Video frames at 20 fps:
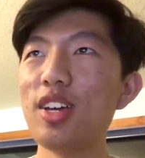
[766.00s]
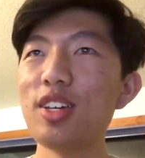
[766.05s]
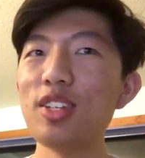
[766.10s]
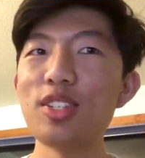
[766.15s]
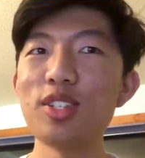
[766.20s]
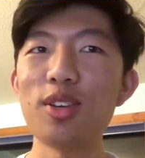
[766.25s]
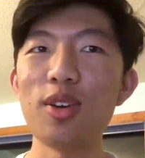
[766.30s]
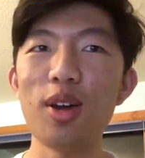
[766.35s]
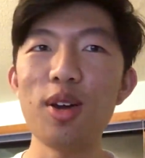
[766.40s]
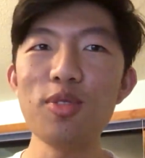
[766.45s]

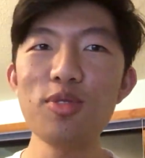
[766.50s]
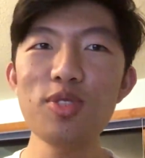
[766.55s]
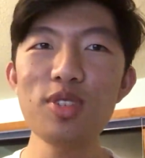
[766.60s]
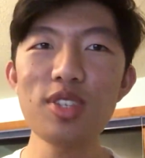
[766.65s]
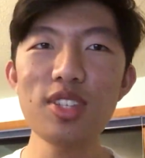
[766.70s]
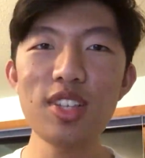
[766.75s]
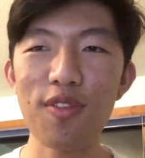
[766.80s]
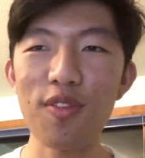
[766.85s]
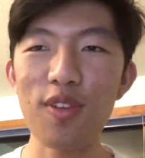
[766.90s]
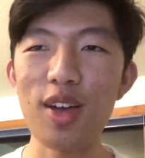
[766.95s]
So I was
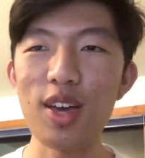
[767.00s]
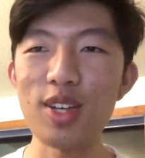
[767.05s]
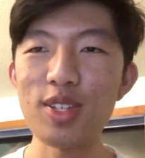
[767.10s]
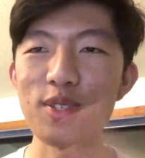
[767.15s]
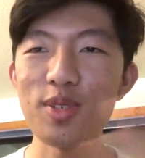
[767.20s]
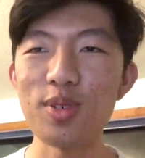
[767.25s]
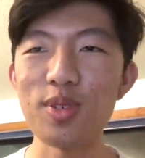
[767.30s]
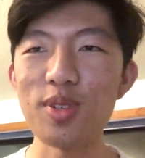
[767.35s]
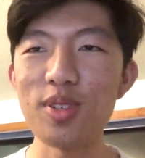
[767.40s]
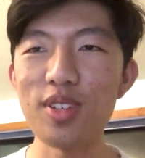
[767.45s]
just
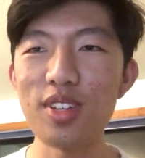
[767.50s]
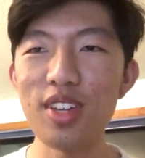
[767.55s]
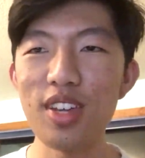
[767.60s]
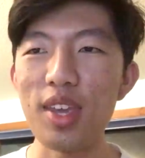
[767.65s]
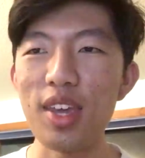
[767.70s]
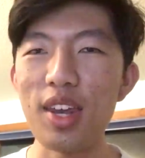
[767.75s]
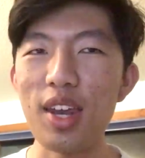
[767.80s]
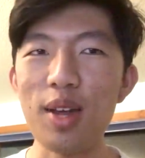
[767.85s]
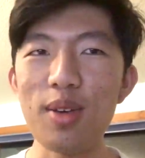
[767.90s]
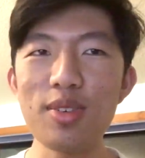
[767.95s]
frazzled
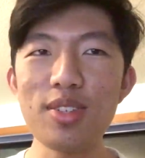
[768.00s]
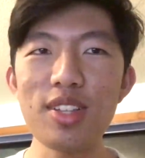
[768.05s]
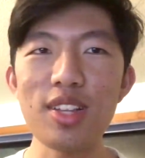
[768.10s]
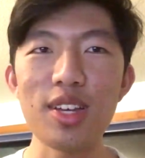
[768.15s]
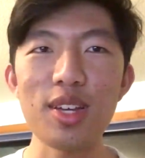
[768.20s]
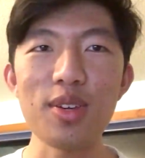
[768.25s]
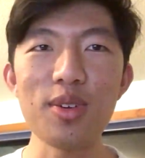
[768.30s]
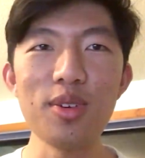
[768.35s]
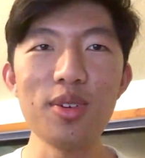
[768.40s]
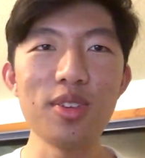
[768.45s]
and I was
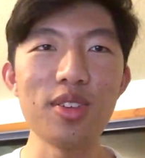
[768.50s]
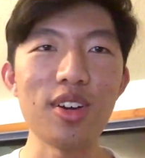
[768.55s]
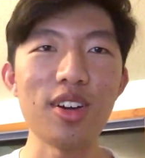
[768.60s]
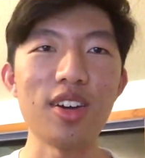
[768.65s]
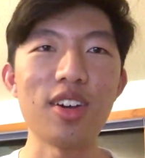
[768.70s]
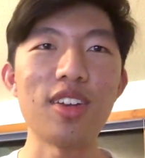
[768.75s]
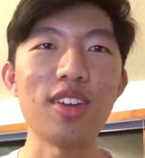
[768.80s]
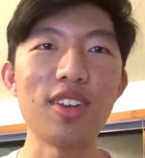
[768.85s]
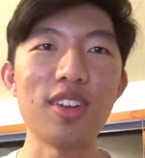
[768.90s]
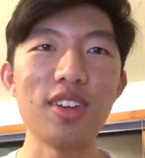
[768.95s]
like, hold
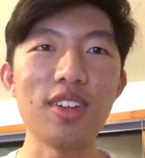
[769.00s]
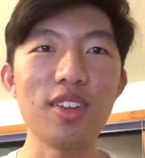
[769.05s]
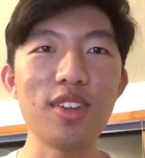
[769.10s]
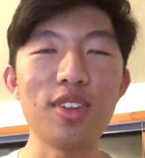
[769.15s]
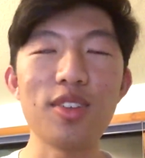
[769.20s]
on,